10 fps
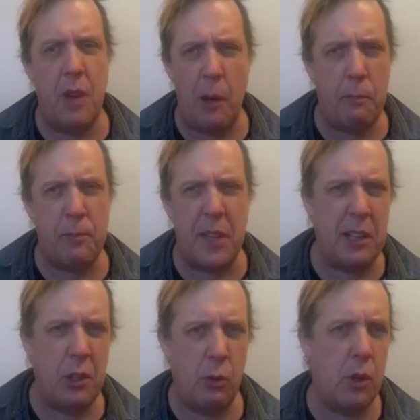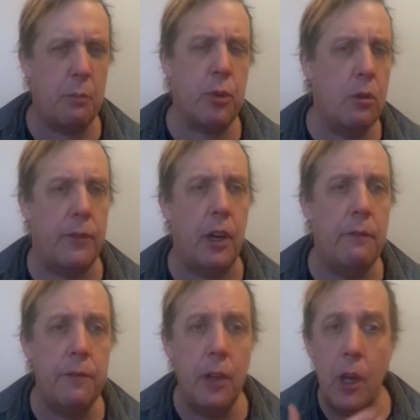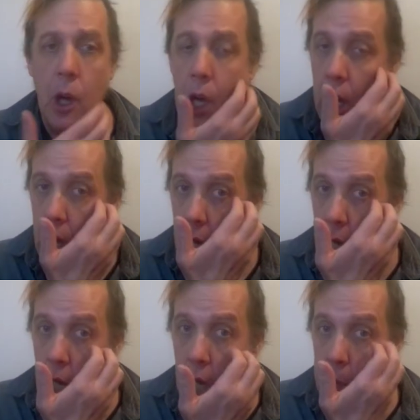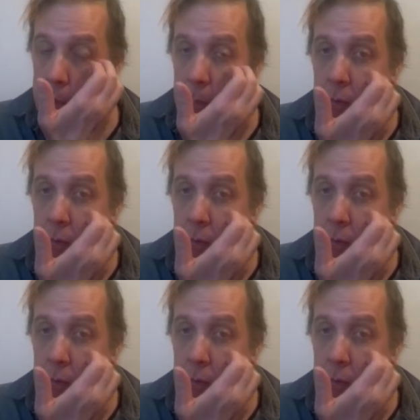uh, that you would approve of. Um,